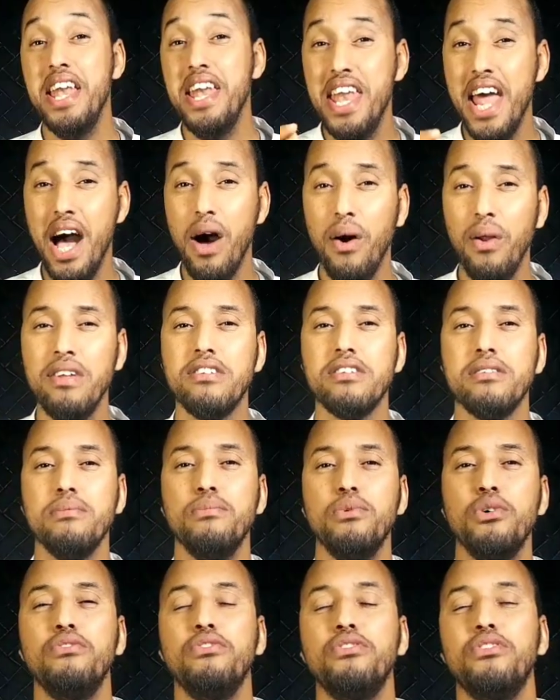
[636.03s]
Now let's
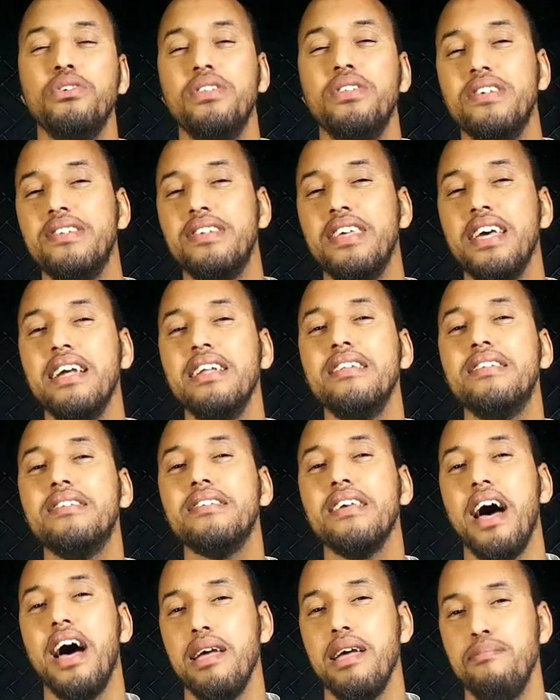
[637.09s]
move to the second
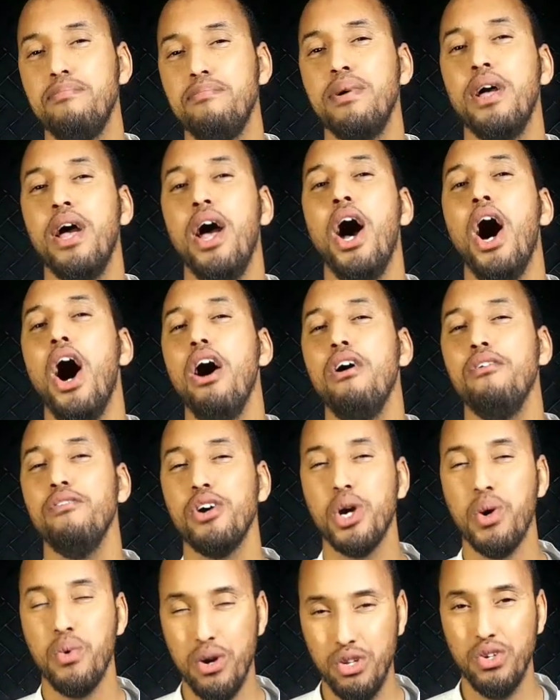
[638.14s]
type
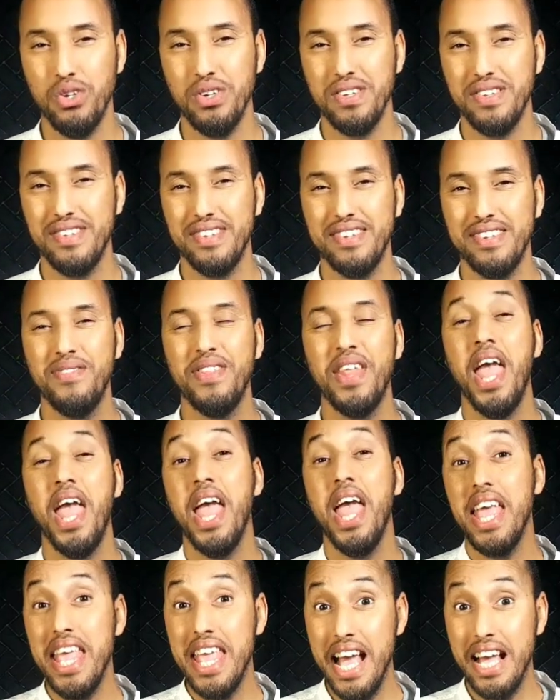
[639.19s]
of questions.
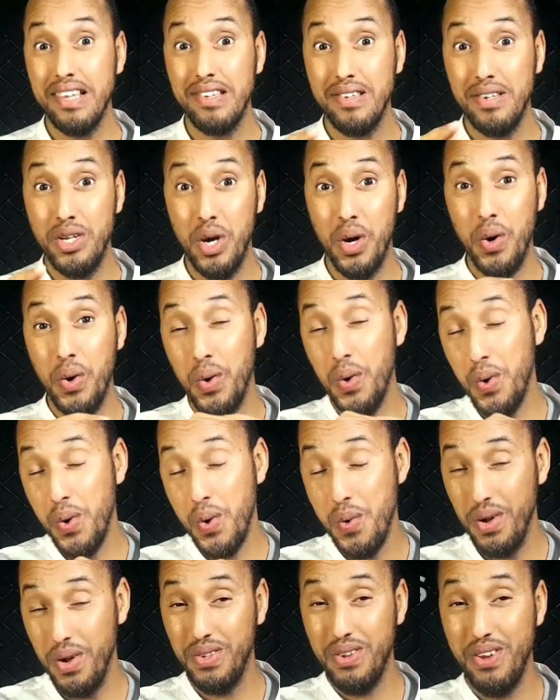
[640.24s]
Yes/no
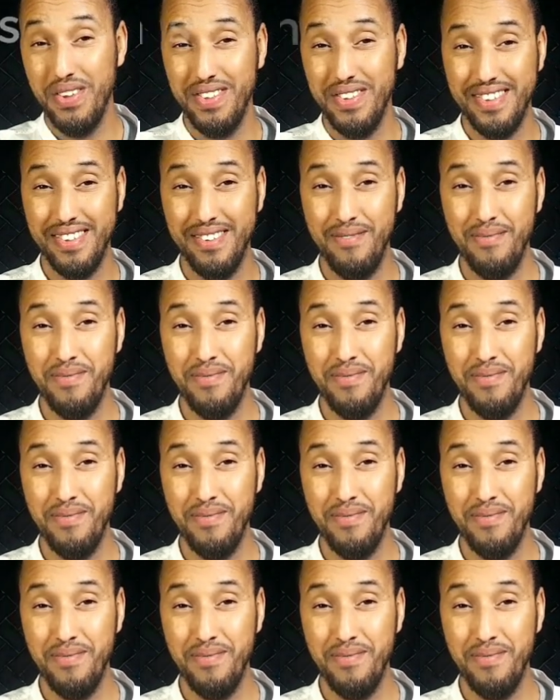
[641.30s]
questions.